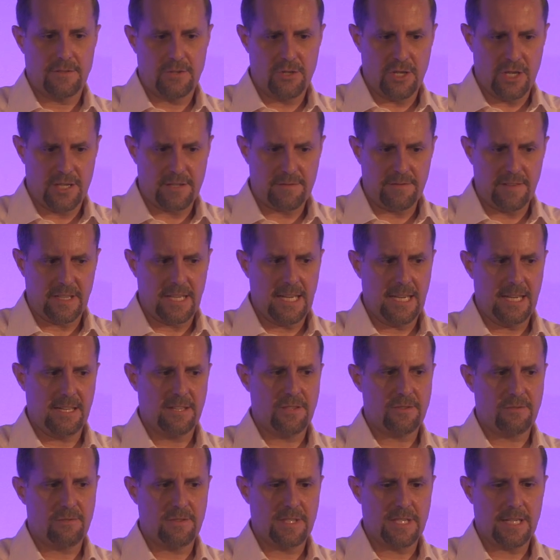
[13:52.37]
just for
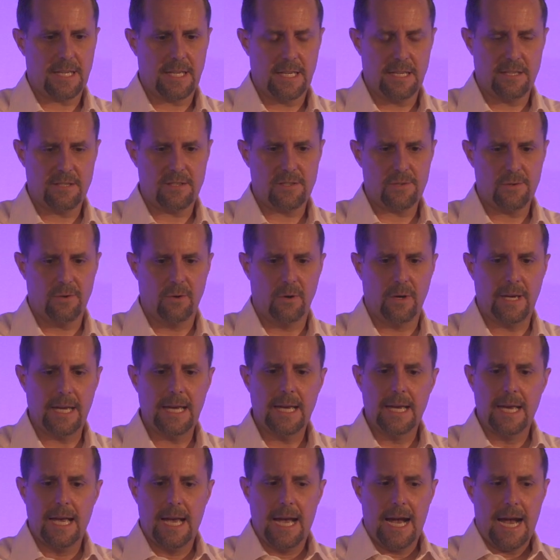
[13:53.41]
kids or as a kid's toy.
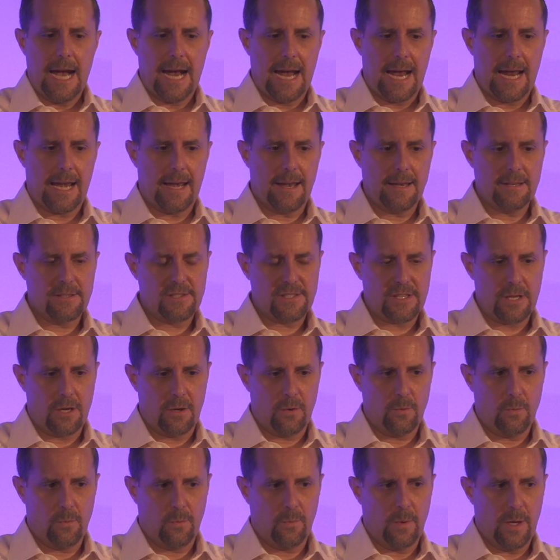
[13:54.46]
And
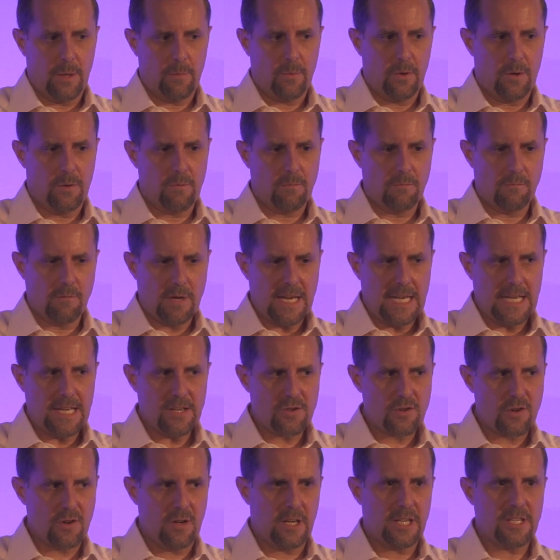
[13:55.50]
so we were really
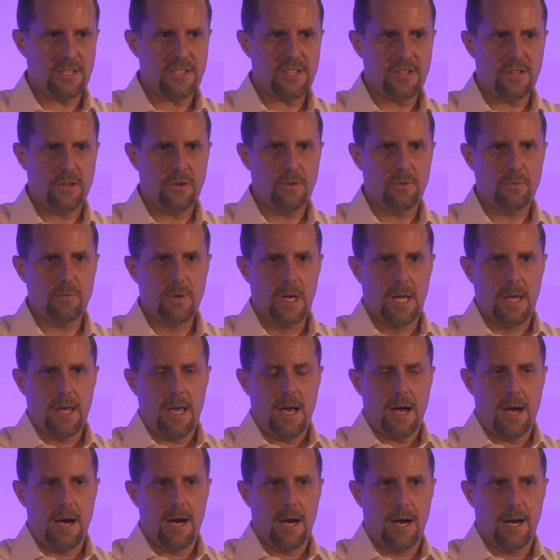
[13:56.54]
trying to,
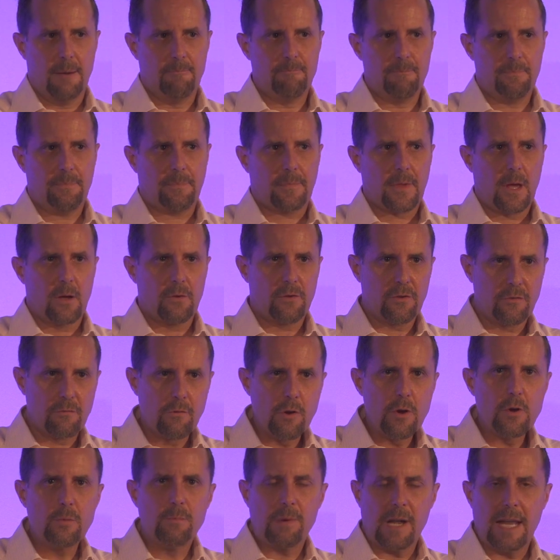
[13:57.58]

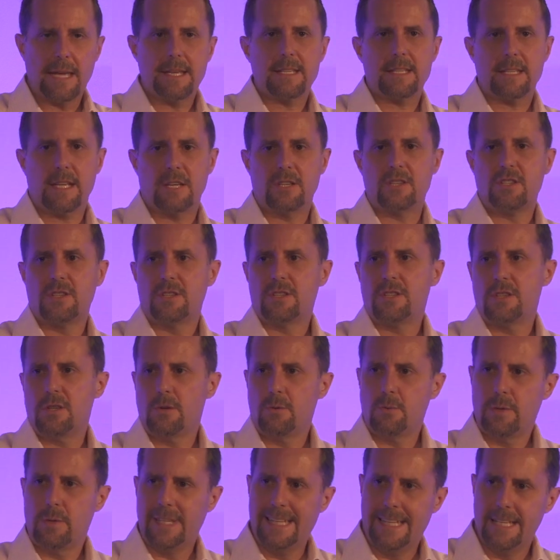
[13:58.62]
through PlayStation
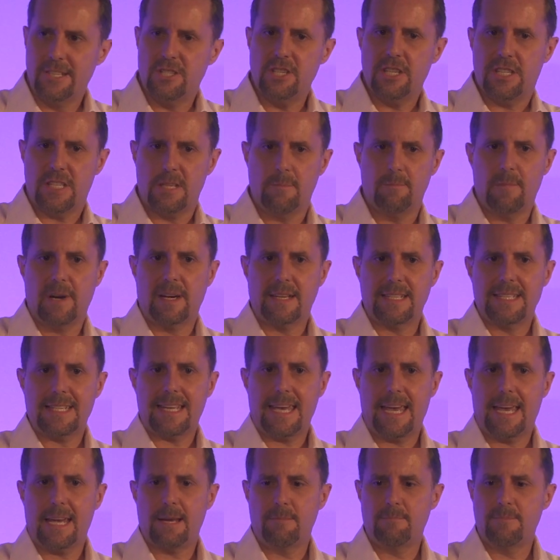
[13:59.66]
2, legitimize
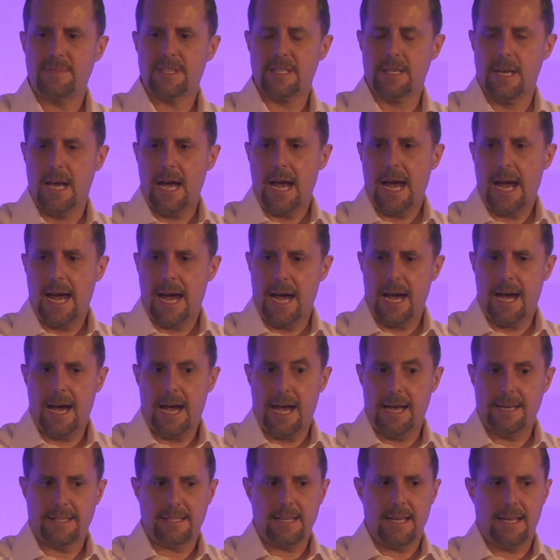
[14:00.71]
games
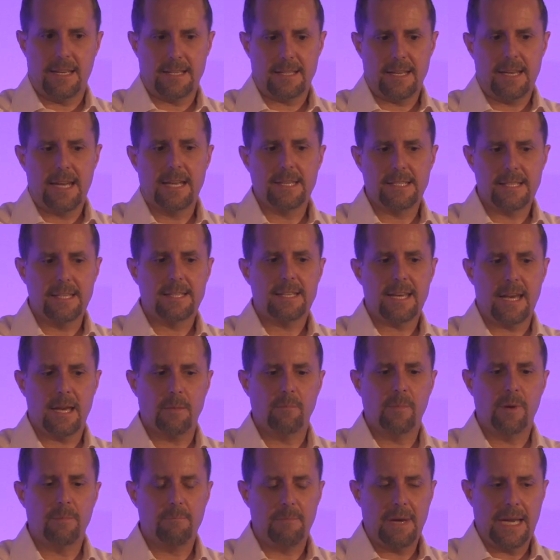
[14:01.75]
as an
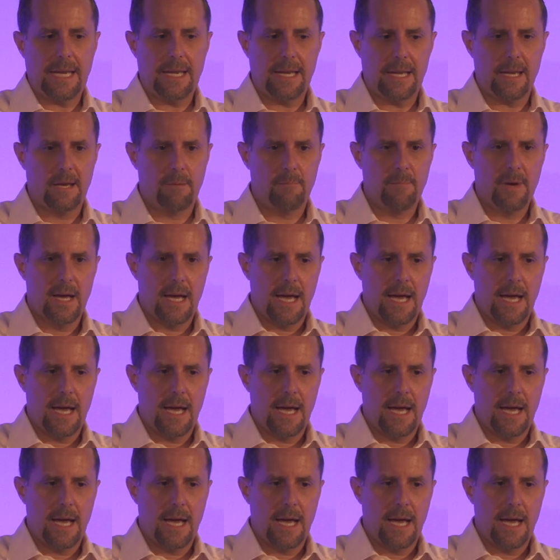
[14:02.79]
entertainment medium.